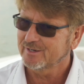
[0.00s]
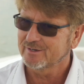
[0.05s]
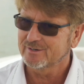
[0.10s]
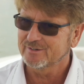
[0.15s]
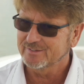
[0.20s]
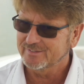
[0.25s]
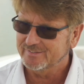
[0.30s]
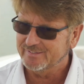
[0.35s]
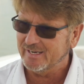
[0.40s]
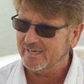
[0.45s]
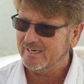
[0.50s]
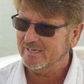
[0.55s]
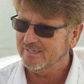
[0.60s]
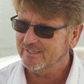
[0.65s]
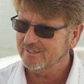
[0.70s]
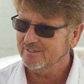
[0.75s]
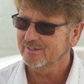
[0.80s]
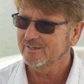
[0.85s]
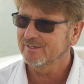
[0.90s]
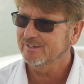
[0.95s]
are
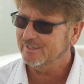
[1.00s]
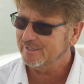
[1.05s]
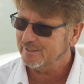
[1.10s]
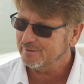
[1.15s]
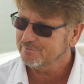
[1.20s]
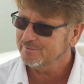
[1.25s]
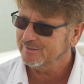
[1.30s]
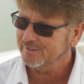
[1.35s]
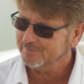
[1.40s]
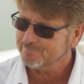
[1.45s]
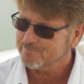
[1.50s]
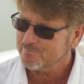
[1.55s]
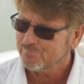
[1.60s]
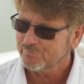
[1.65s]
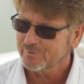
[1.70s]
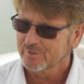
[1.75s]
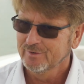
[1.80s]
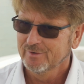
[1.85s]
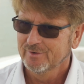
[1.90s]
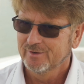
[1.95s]
daily in the evening.
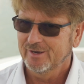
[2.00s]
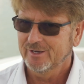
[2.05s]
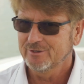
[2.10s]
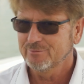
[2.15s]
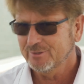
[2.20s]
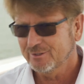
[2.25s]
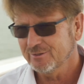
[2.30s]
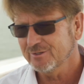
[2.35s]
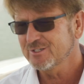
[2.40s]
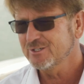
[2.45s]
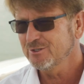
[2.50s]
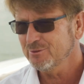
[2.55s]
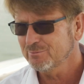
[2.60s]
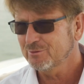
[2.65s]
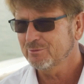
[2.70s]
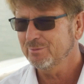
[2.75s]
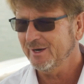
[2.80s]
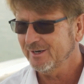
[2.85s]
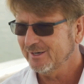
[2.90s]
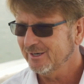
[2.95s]
And we consume
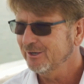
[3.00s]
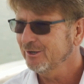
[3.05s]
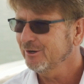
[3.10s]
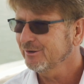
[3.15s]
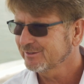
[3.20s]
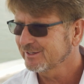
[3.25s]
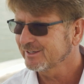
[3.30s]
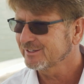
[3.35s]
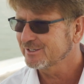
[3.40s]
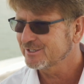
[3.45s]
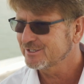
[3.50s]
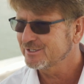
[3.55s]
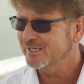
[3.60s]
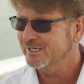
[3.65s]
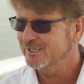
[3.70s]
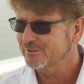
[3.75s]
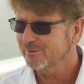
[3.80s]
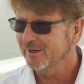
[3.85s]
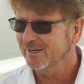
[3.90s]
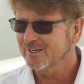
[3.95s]
quite a lot at the
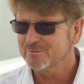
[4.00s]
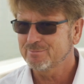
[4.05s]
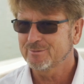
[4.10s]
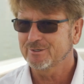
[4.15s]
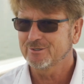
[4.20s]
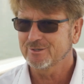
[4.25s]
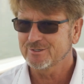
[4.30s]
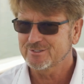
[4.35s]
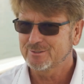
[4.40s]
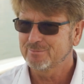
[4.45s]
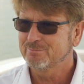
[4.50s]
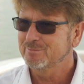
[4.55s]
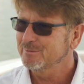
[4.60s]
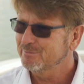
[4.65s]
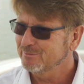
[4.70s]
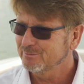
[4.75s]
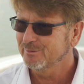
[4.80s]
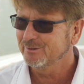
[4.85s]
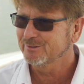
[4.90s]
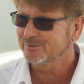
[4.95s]
sea trials because the
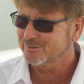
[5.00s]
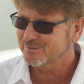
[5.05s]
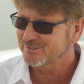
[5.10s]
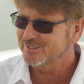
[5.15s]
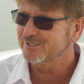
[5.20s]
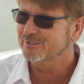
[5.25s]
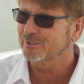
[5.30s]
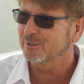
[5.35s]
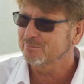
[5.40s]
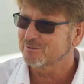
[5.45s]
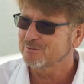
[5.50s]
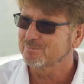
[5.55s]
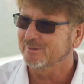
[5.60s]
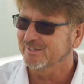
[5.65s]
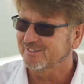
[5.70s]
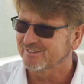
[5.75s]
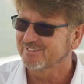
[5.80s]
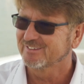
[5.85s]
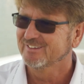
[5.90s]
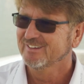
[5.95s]
people want to see top
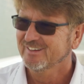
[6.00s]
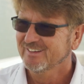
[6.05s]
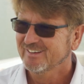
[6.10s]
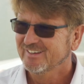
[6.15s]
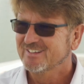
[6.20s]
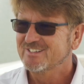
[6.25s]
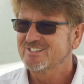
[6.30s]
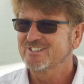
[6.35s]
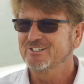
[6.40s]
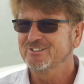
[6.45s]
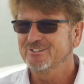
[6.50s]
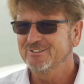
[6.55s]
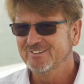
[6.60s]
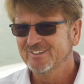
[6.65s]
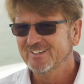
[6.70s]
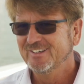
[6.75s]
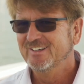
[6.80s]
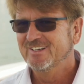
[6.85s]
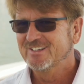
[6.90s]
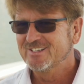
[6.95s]
speed. So
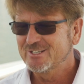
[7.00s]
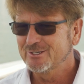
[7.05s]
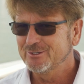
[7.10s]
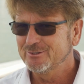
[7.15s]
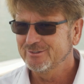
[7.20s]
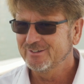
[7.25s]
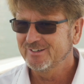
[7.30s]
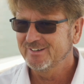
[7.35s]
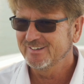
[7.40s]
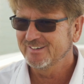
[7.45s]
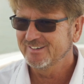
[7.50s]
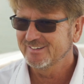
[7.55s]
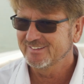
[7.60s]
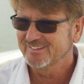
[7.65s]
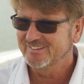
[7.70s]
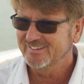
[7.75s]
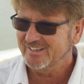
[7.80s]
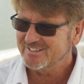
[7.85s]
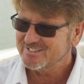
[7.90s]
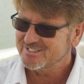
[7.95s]

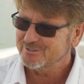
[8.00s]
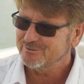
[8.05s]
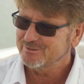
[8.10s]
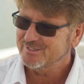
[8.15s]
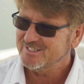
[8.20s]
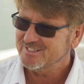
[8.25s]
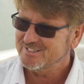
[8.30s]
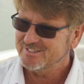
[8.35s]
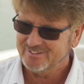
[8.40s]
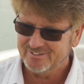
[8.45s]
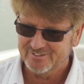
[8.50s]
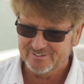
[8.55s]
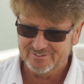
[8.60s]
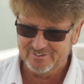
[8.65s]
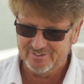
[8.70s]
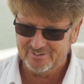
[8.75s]
that's the reason